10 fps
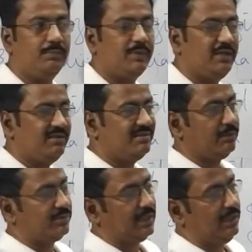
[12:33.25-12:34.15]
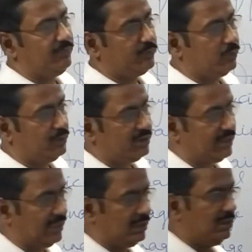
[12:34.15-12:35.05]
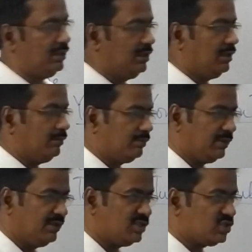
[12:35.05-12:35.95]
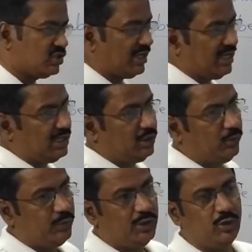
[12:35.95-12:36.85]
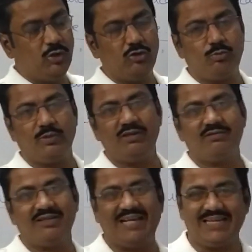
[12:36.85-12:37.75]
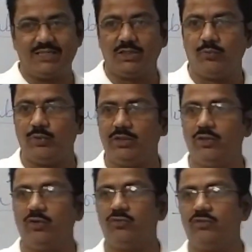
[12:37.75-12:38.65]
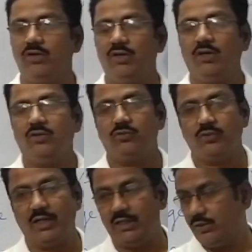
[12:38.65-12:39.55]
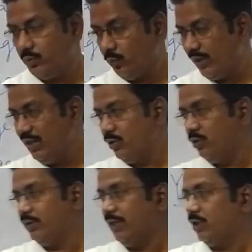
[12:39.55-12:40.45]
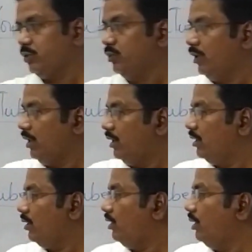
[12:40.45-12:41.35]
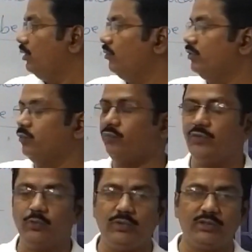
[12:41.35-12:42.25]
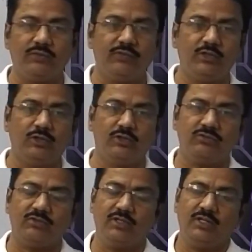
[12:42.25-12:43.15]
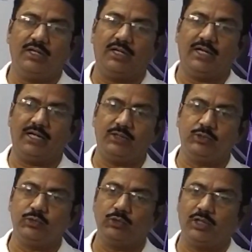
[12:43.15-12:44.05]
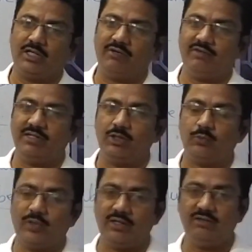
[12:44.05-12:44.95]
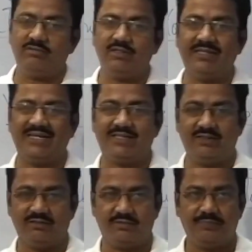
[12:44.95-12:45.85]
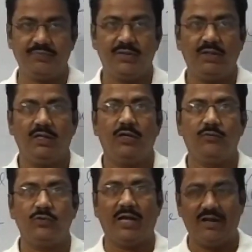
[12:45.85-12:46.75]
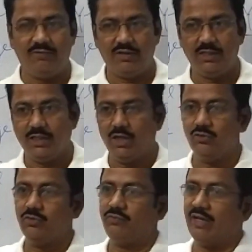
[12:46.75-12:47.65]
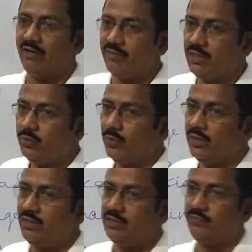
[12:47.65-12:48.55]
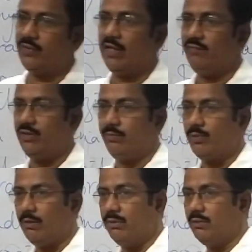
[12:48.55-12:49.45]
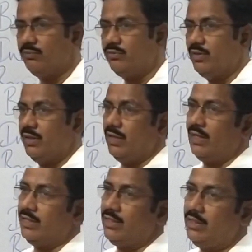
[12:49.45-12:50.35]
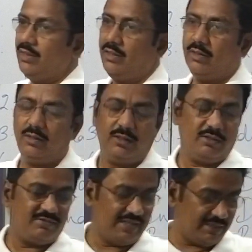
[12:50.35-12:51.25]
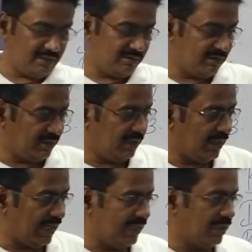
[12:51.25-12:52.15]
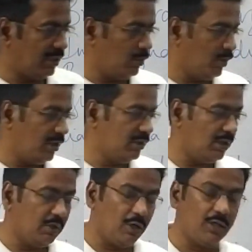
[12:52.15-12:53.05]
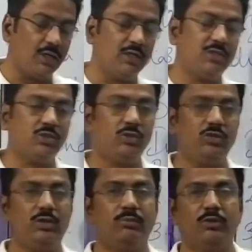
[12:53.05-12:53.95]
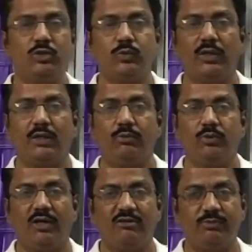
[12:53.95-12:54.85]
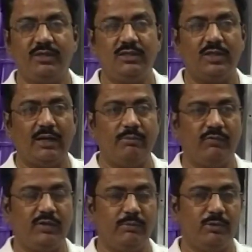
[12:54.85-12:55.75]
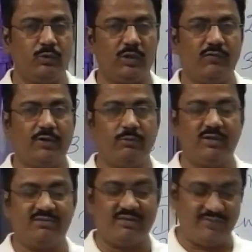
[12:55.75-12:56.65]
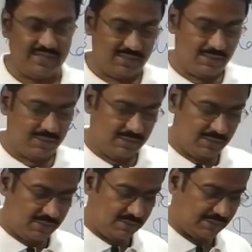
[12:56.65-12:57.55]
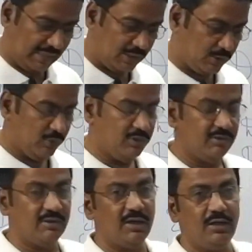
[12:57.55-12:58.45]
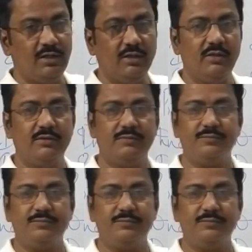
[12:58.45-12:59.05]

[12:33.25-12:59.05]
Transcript: Please subscribe to the channel, please share your videos, please like your videos, so that we know that you are all viewing the videos and you do not have any queries in that case. If you have any doubts, if you have any queries, if you have any problems, any sentence, any line, any word not understood, you are most welcome to ask me. I am available 24/7. Thank you. Jazakallah.